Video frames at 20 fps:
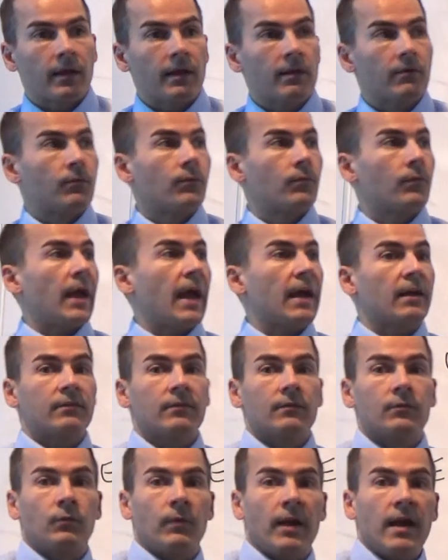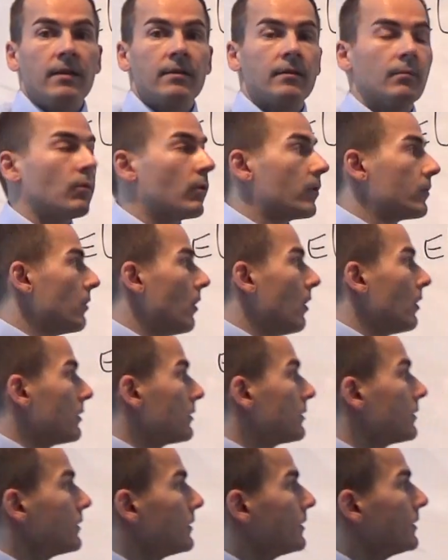if X is random or
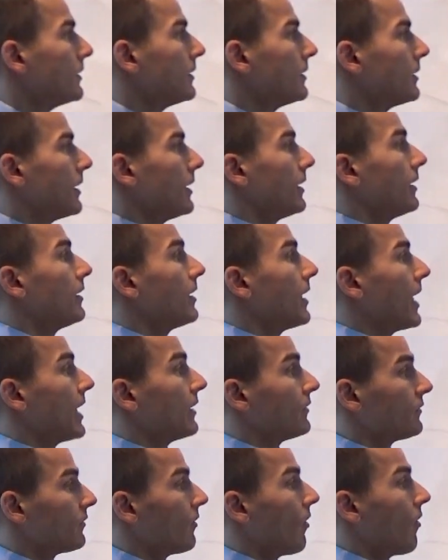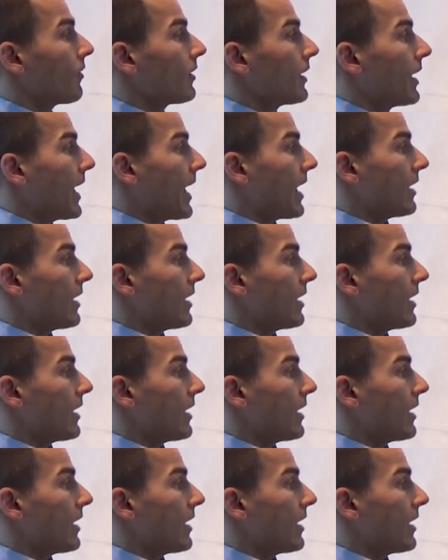not, as long